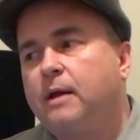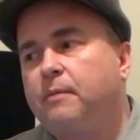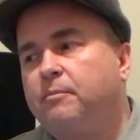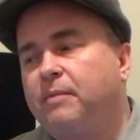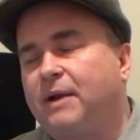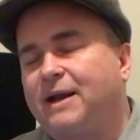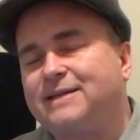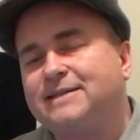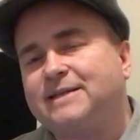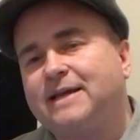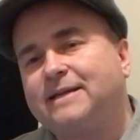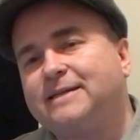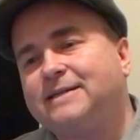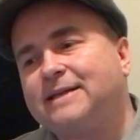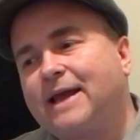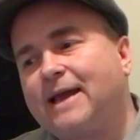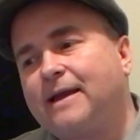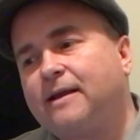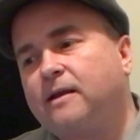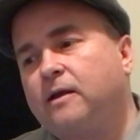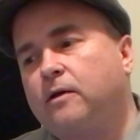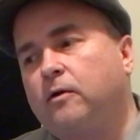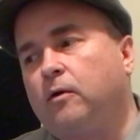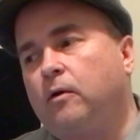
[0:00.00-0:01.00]
But I say
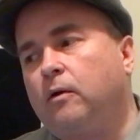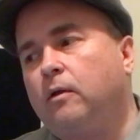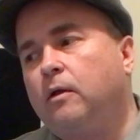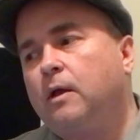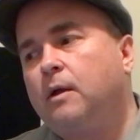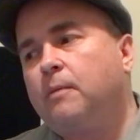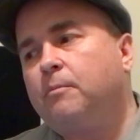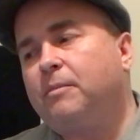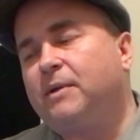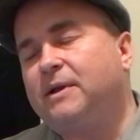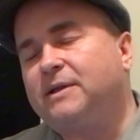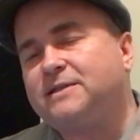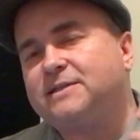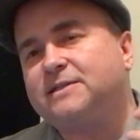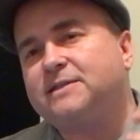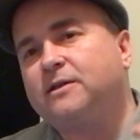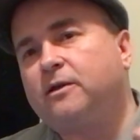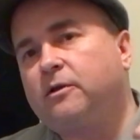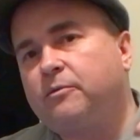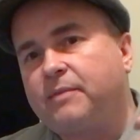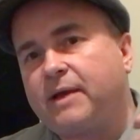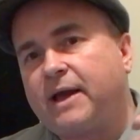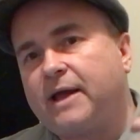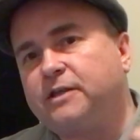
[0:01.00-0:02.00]
technical, but it
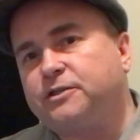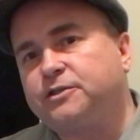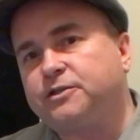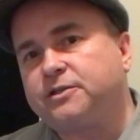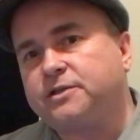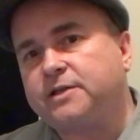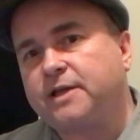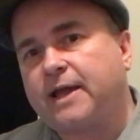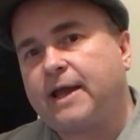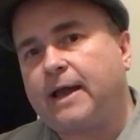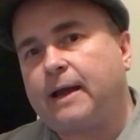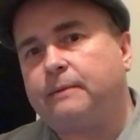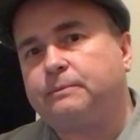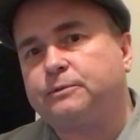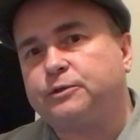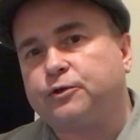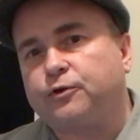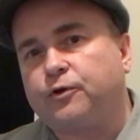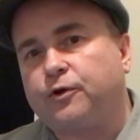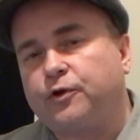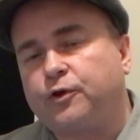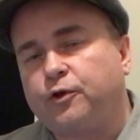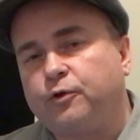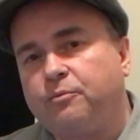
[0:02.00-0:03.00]
still manages to
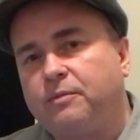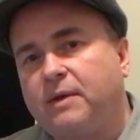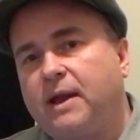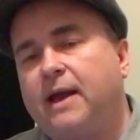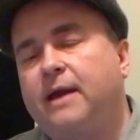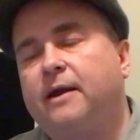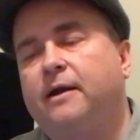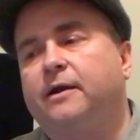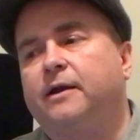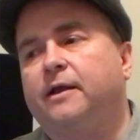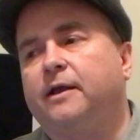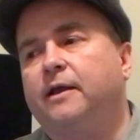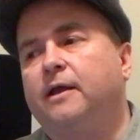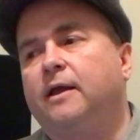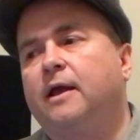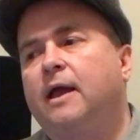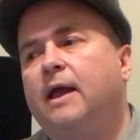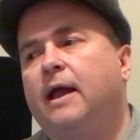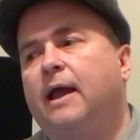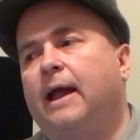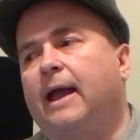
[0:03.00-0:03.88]
capture a humanity